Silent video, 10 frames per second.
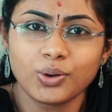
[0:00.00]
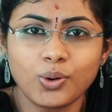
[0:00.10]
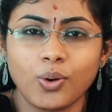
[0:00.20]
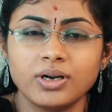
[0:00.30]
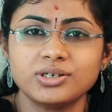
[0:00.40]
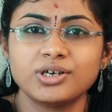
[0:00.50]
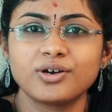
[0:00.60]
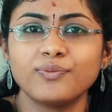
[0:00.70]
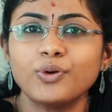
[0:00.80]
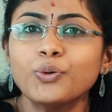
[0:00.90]
quality
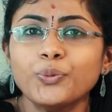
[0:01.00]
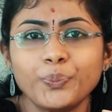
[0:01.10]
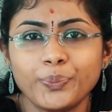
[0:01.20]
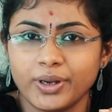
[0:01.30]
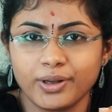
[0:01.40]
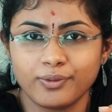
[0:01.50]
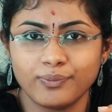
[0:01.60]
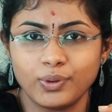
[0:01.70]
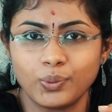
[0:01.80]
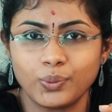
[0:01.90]
review, peer
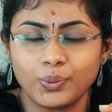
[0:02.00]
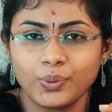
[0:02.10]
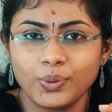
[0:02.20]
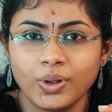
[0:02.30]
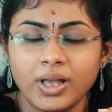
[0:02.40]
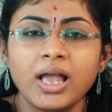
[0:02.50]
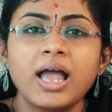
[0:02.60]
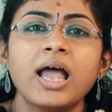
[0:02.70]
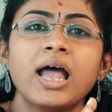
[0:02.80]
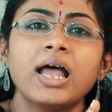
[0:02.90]
review.
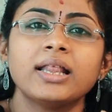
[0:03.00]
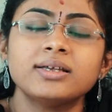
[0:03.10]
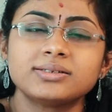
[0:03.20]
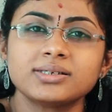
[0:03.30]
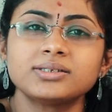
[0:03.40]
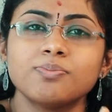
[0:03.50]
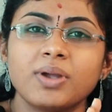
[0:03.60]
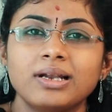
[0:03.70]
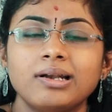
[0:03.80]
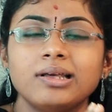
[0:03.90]
This is
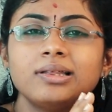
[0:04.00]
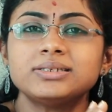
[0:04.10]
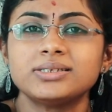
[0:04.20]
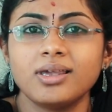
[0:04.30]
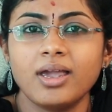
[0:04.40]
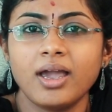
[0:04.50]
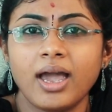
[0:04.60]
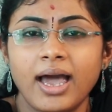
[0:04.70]
mainly the CA